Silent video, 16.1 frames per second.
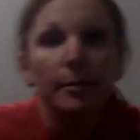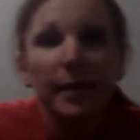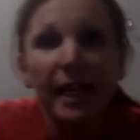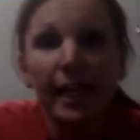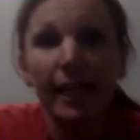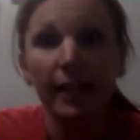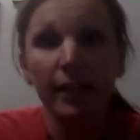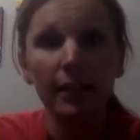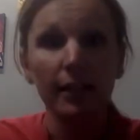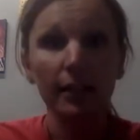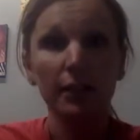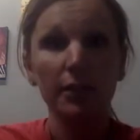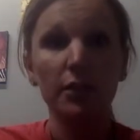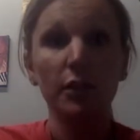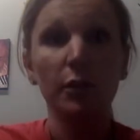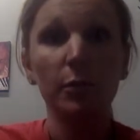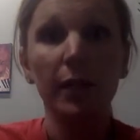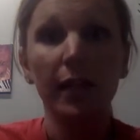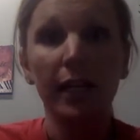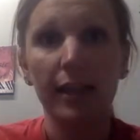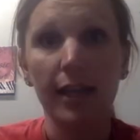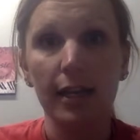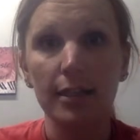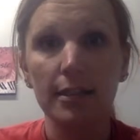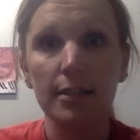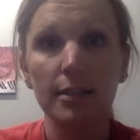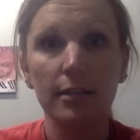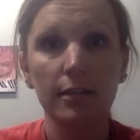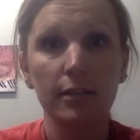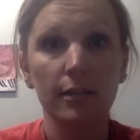be in a little tube like this,